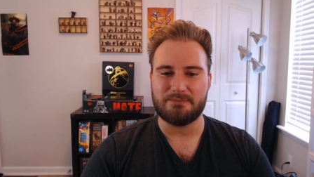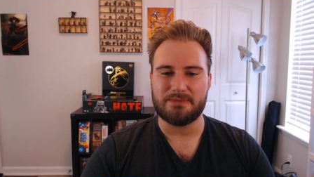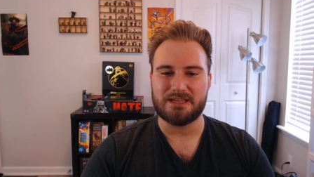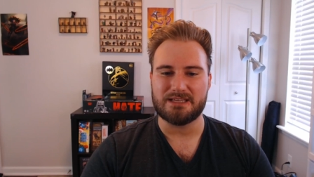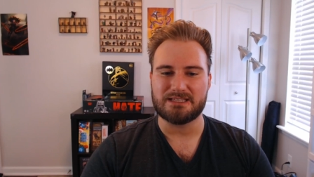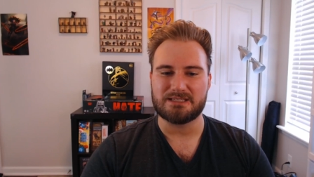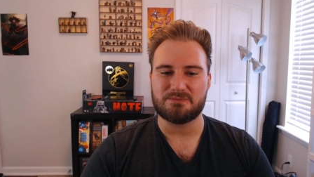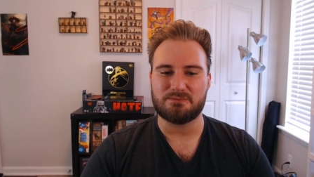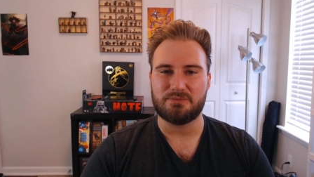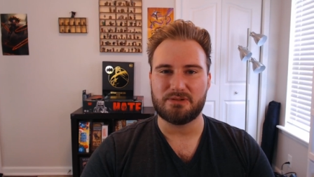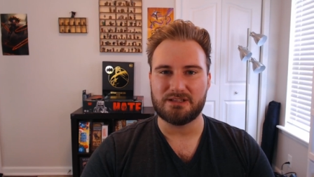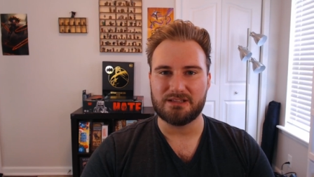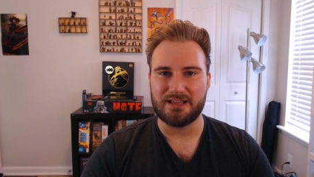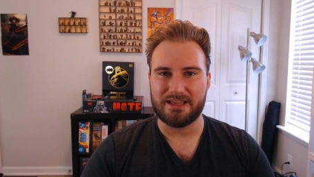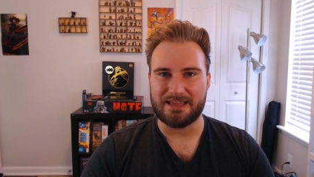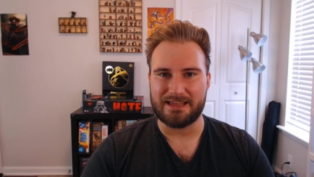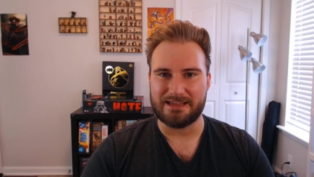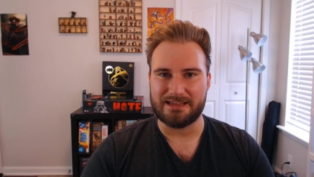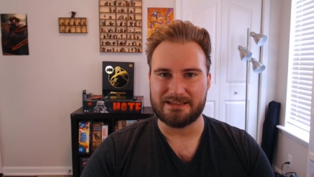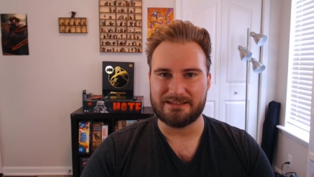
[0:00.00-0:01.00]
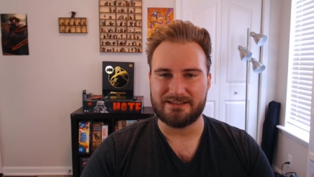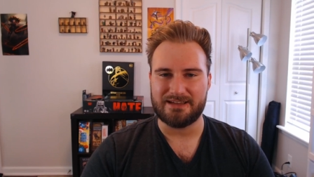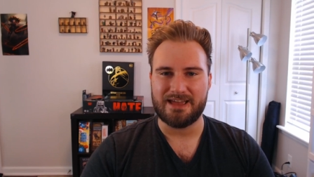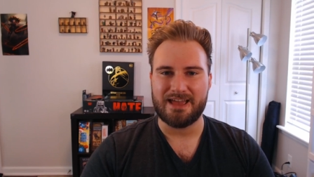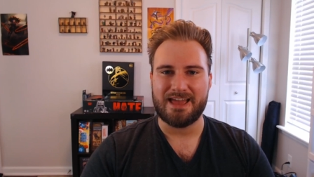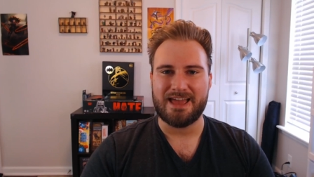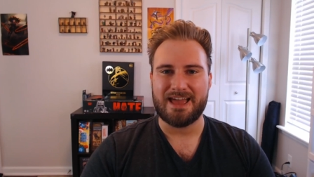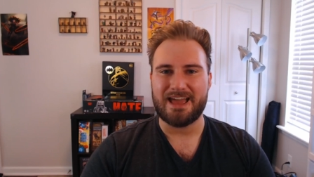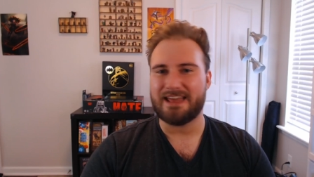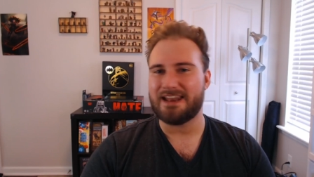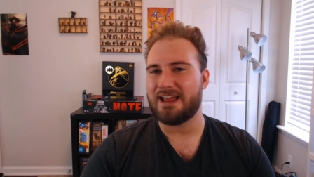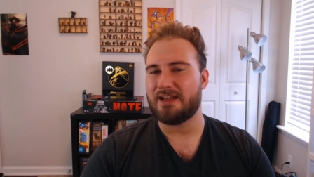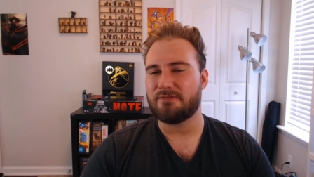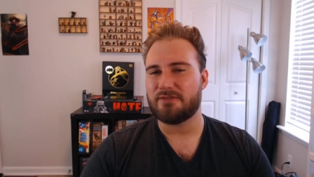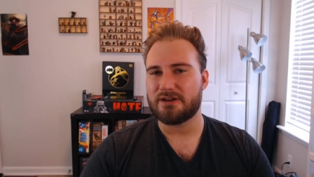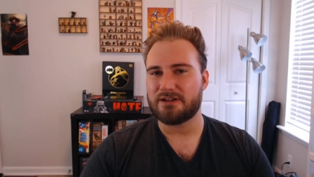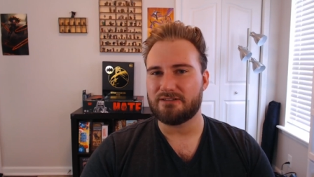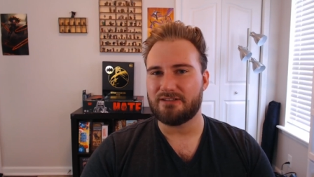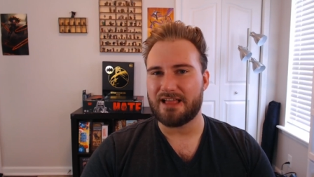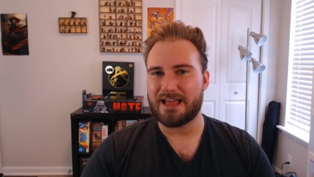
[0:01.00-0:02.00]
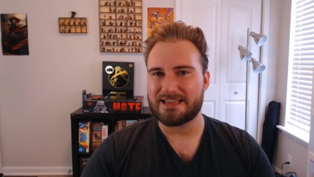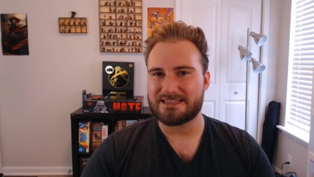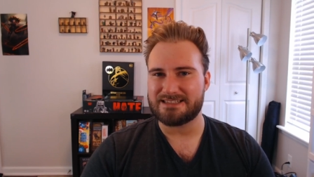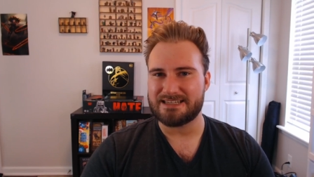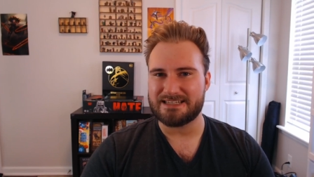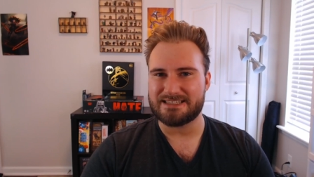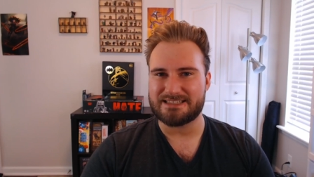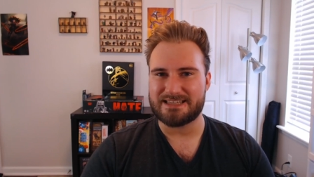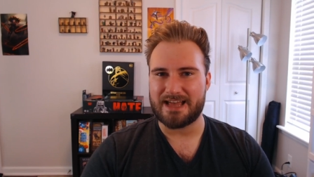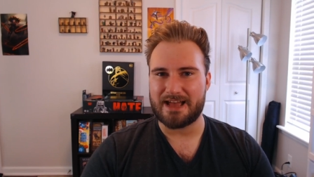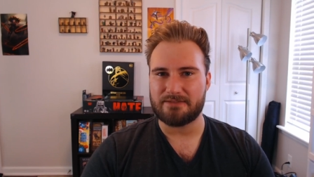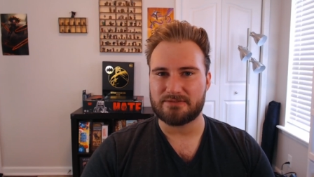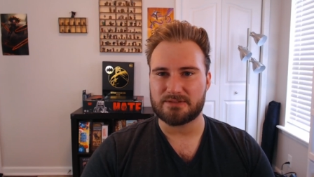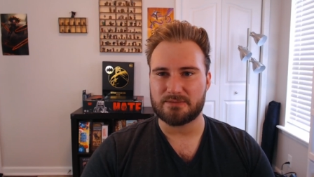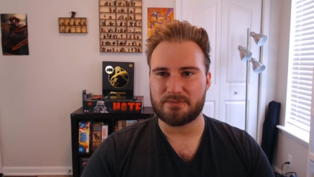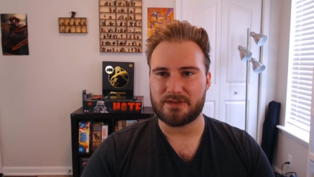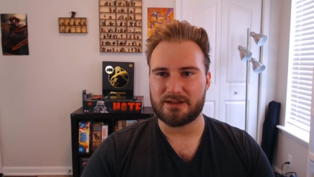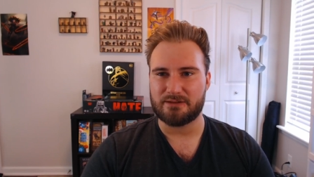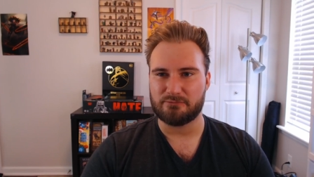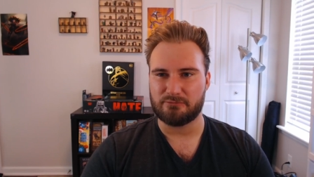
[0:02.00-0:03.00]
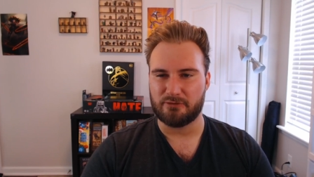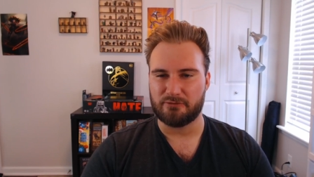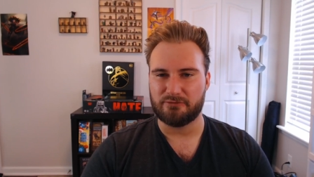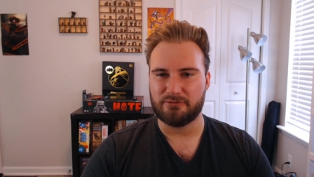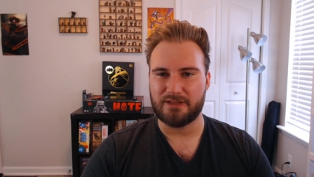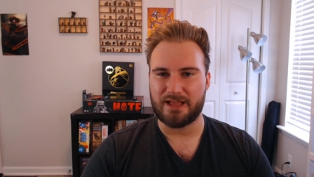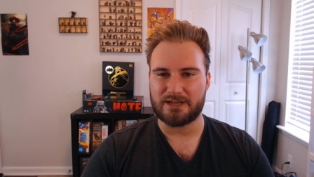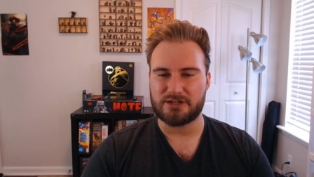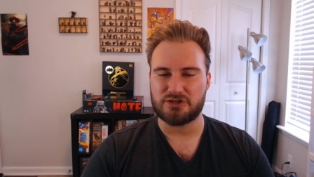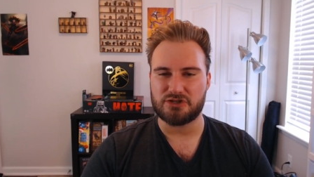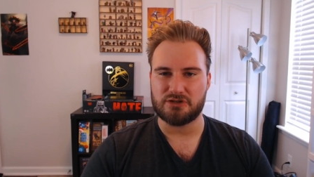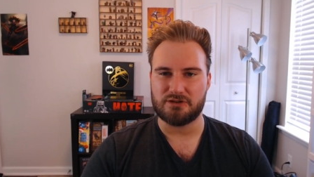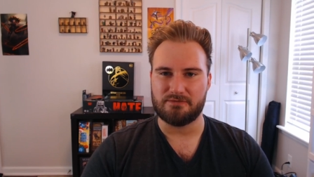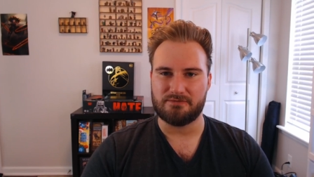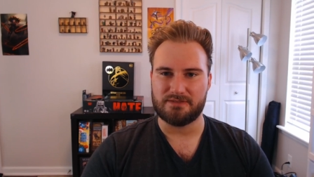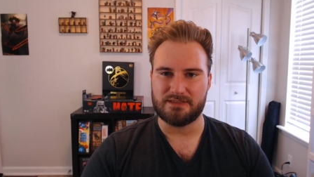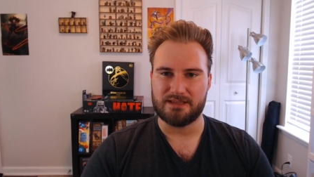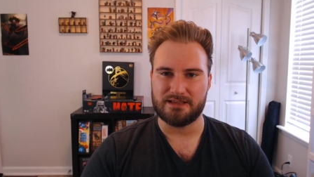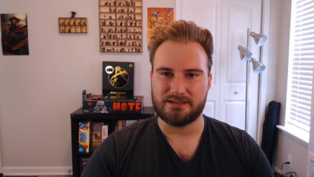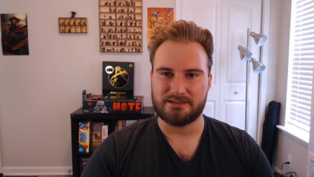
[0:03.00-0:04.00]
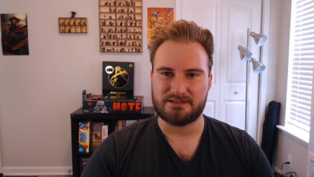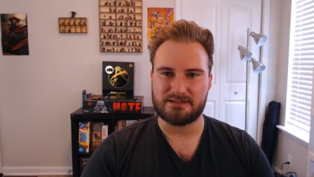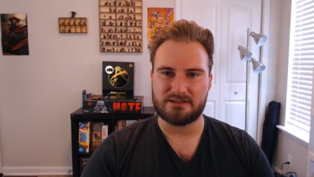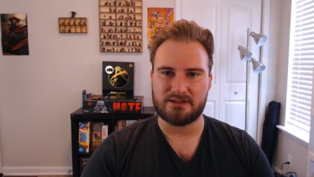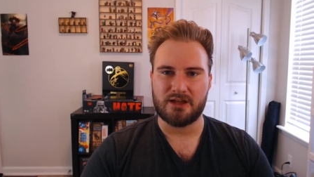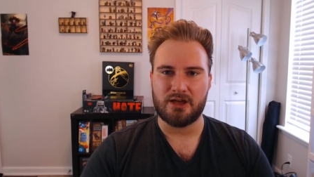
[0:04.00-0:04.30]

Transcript: played. And every class needs to have some kind of reflection of this.